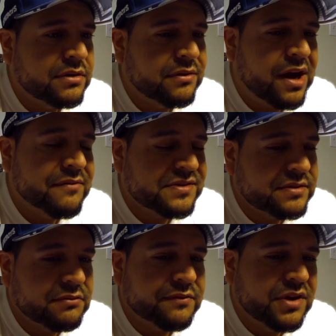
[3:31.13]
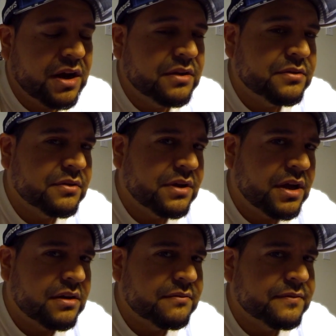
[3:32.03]
Obviously we've gone through a
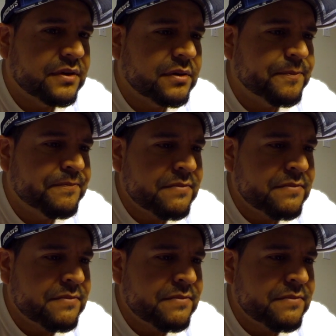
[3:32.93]
lot of